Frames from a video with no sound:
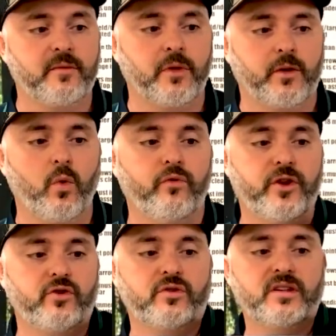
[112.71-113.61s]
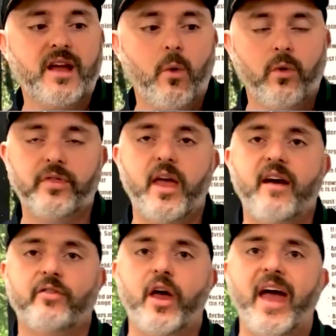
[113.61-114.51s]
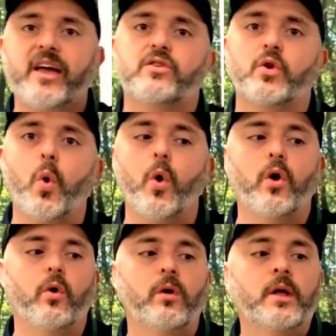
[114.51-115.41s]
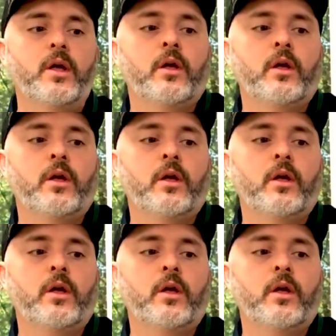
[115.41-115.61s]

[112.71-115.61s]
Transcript: some of the cool features, it's got what they have, the Hexa Coil